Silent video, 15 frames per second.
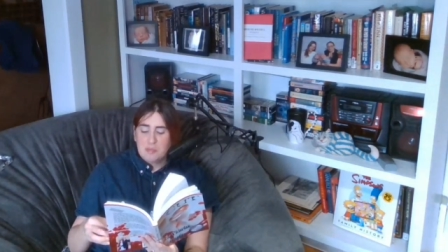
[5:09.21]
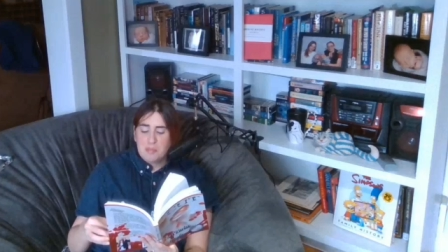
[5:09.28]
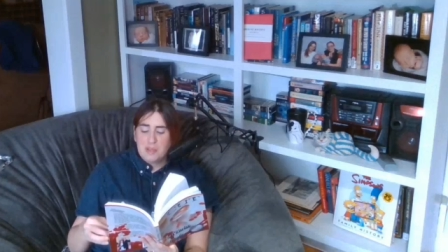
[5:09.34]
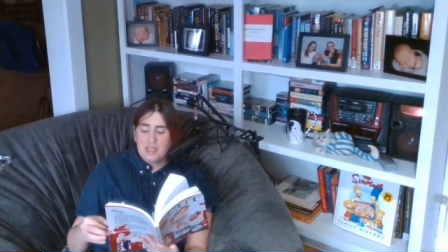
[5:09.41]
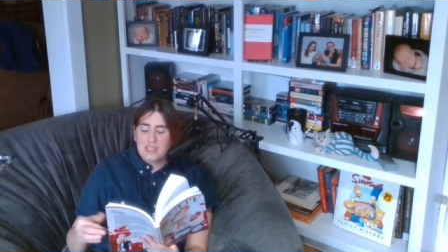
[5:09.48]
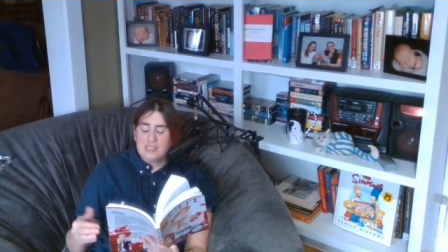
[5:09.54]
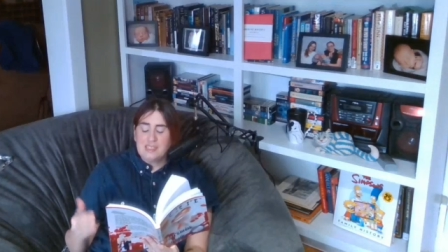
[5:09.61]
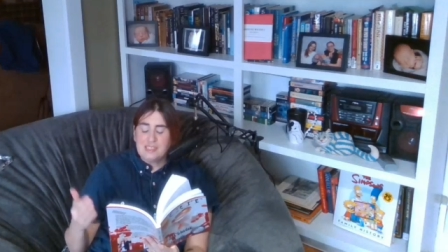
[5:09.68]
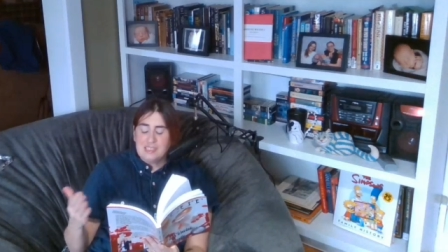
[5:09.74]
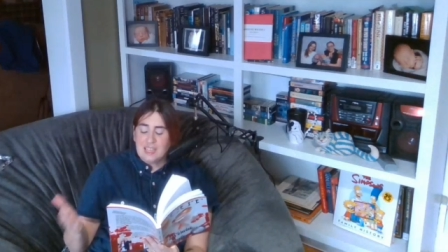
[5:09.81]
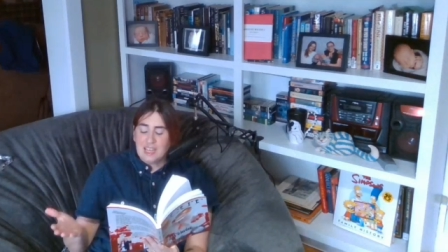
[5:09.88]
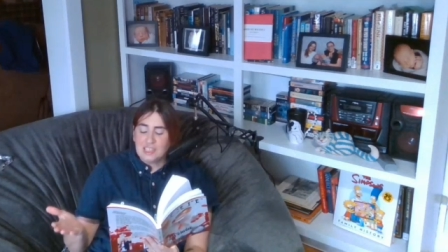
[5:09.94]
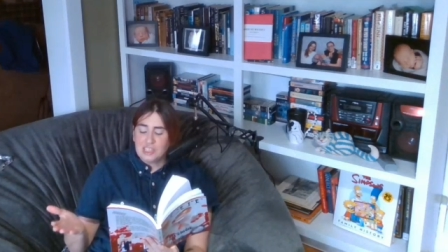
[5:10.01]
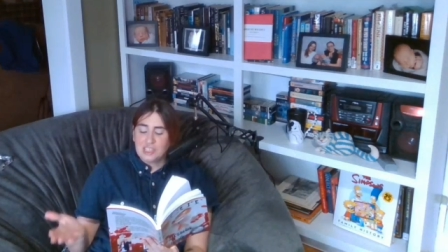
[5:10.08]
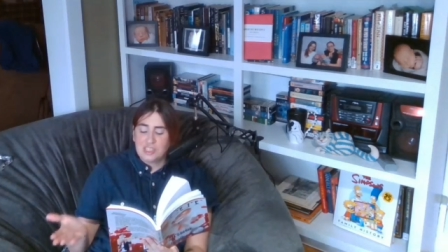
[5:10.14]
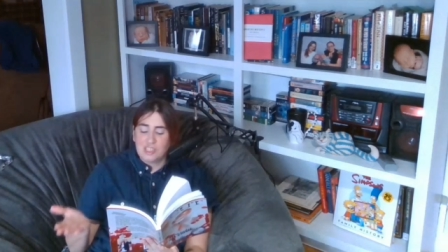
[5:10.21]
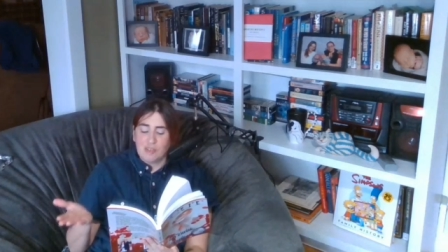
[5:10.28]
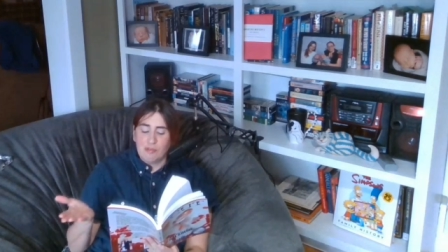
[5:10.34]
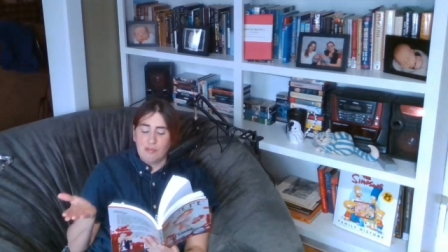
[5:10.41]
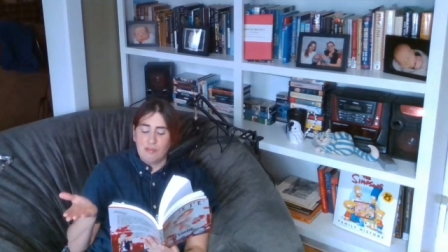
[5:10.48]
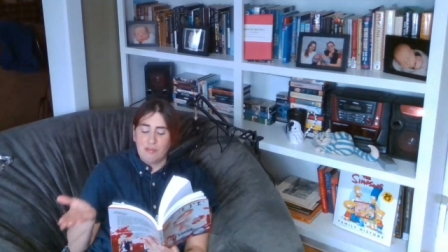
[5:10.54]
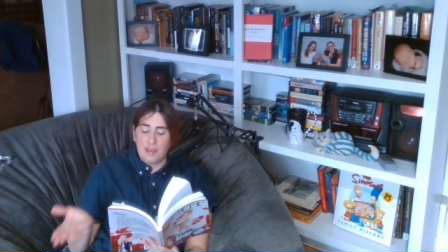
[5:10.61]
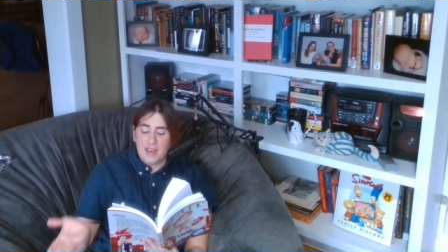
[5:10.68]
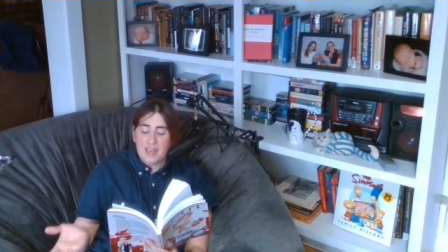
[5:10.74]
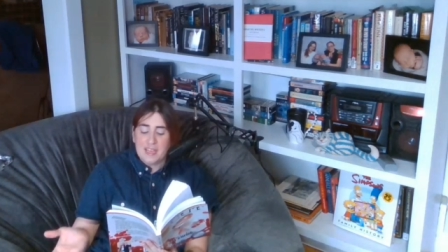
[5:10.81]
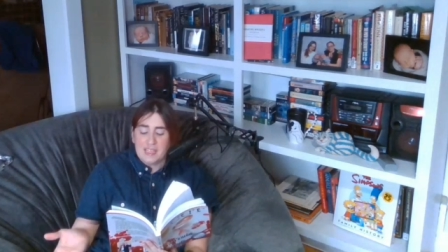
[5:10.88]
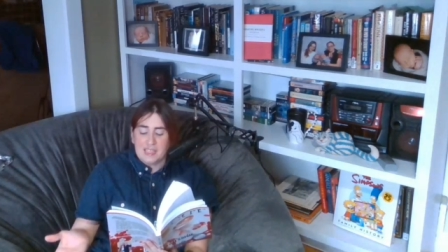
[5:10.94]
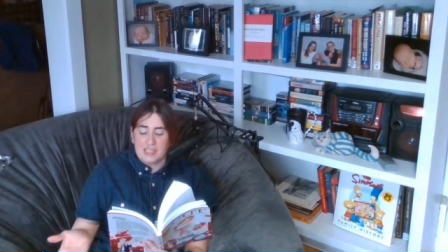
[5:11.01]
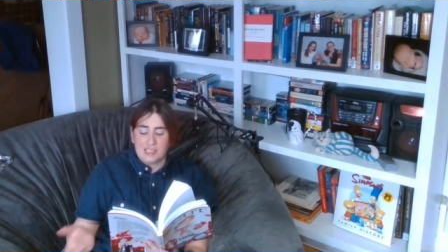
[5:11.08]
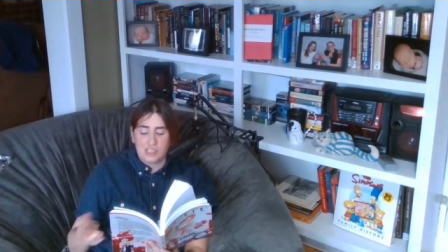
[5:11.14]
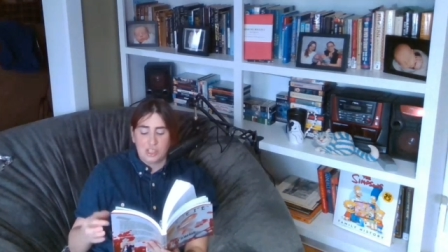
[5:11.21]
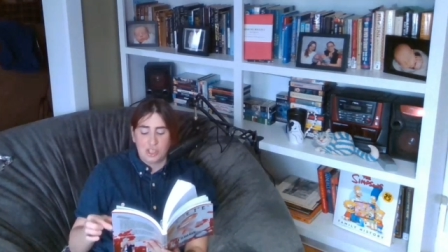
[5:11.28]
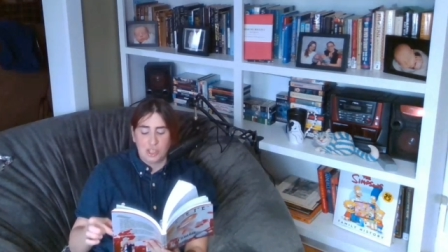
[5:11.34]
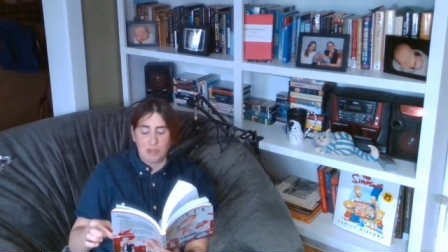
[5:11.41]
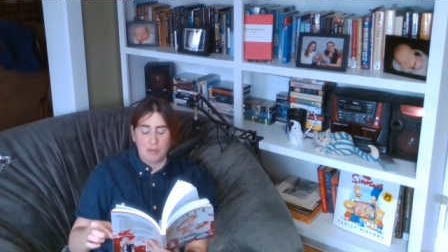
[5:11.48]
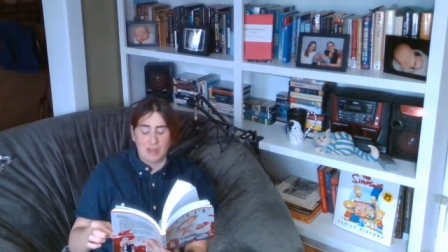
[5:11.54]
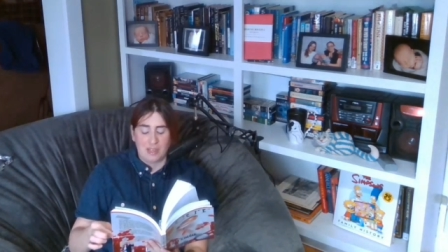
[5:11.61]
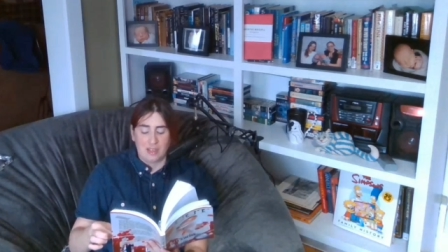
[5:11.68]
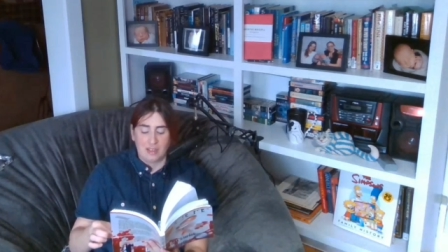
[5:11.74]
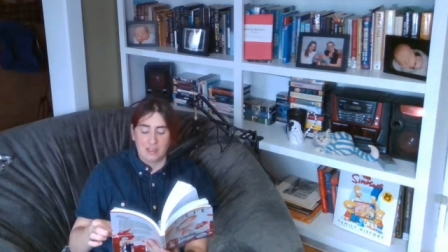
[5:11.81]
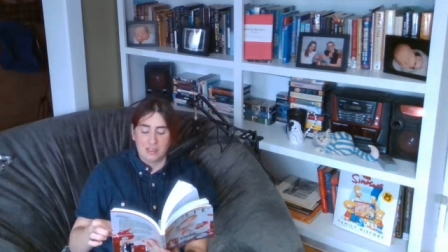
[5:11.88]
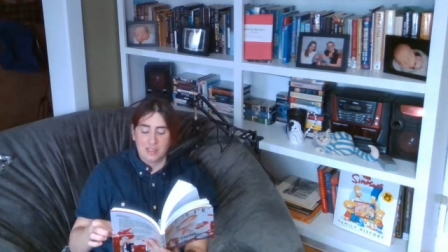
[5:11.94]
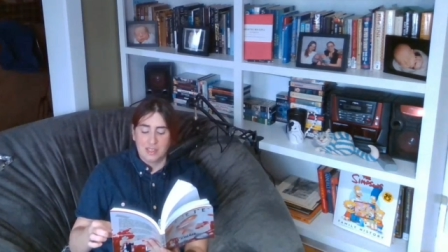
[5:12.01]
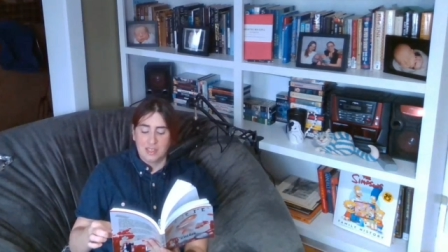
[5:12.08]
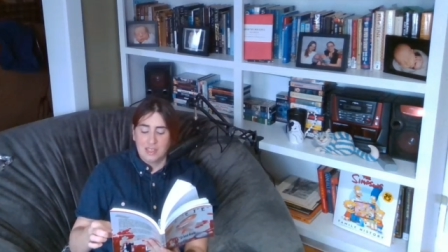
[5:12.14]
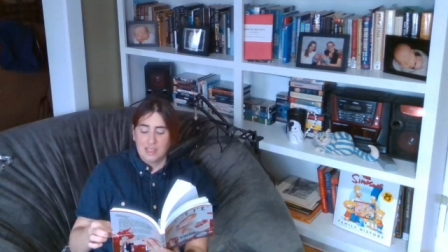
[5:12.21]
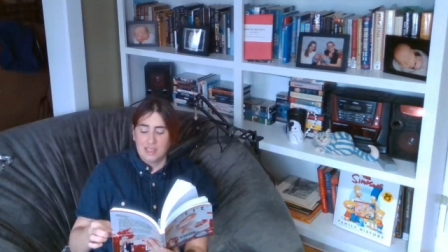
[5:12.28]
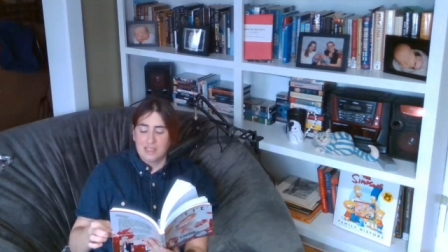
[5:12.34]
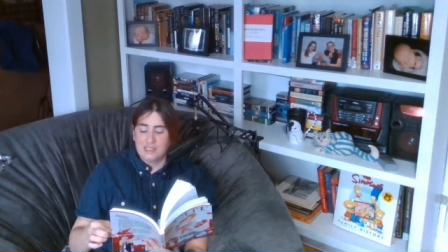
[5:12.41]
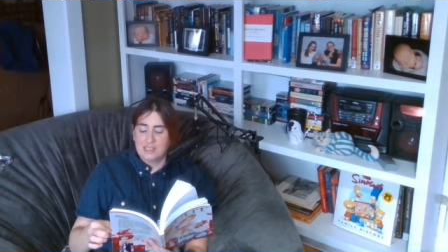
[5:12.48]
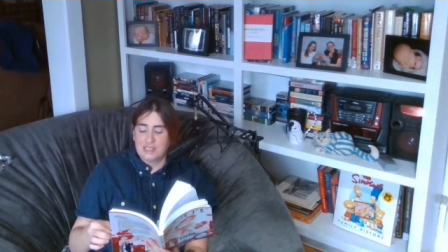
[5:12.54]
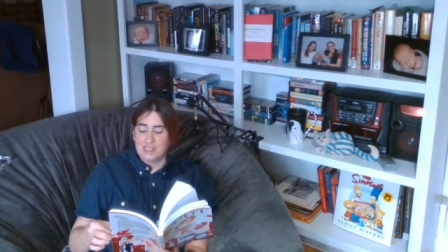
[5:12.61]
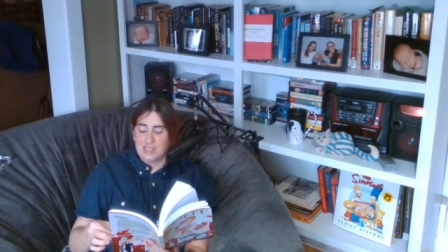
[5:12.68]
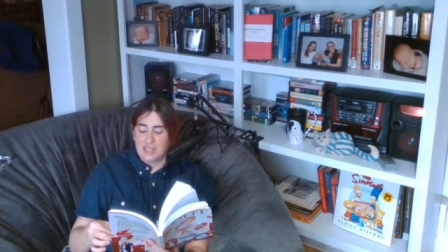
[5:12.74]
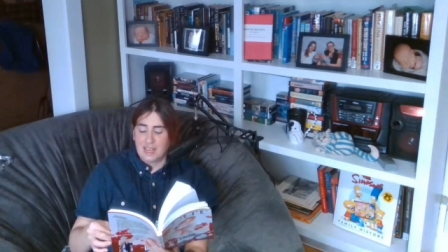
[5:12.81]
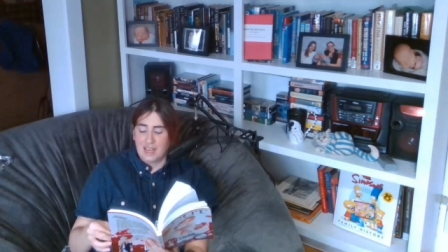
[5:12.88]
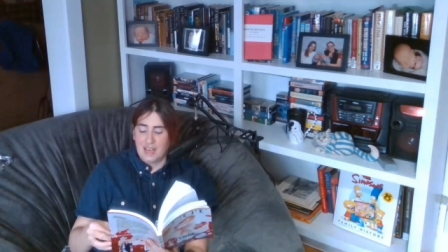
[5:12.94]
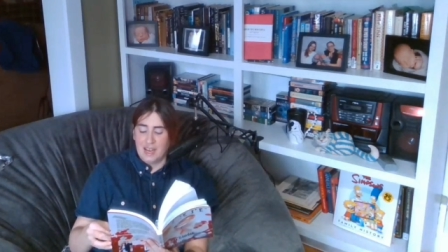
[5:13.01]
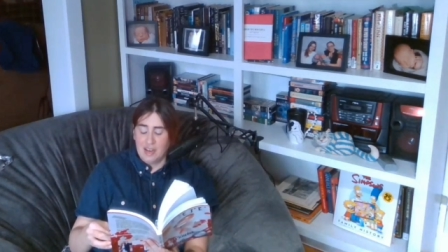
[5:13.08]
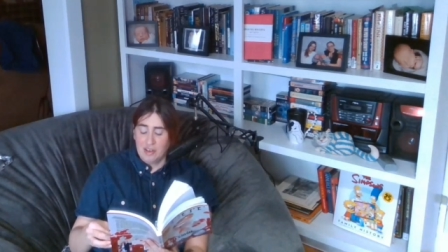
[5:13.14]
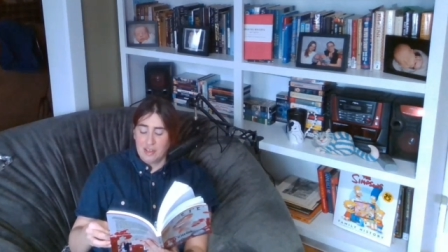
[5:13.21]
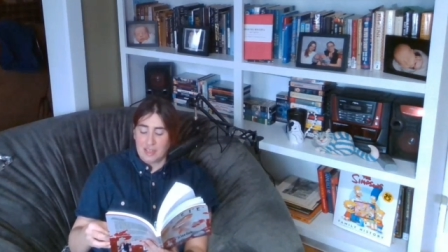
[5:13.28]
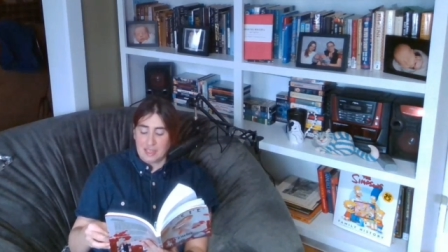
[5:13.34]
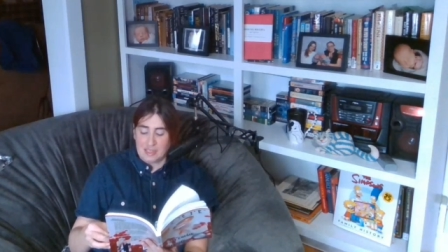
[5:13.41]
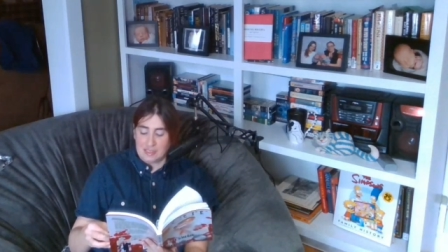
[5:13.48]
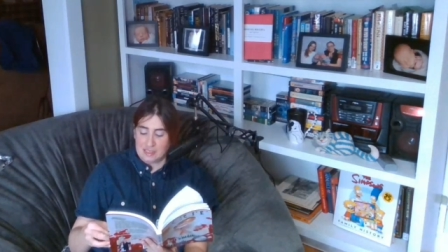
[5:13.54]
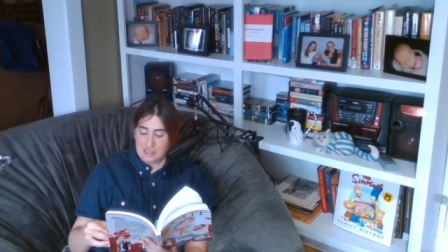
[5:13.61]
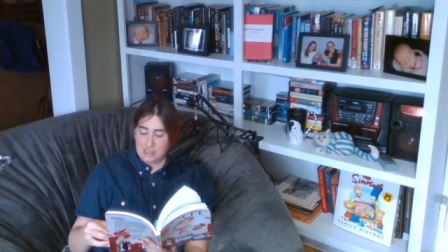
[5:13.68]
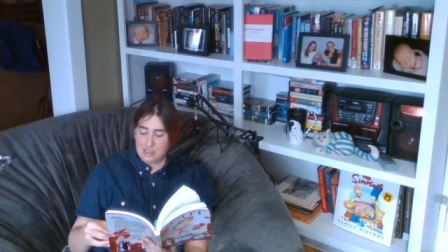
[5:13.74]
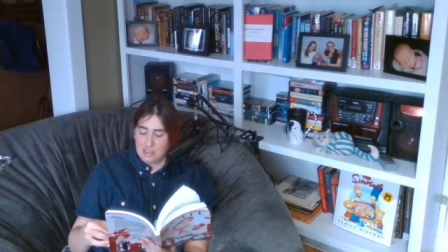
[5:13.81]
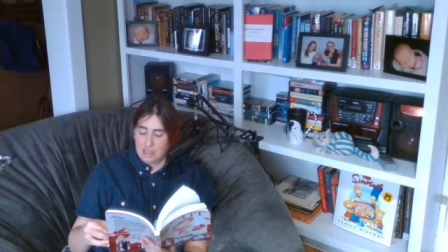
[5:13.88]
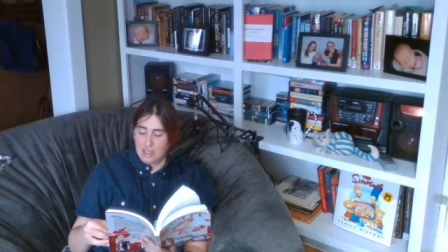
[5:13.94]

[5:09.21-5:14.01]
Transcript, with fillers: But it's not just the vagueness, she went on. It's the arrogance.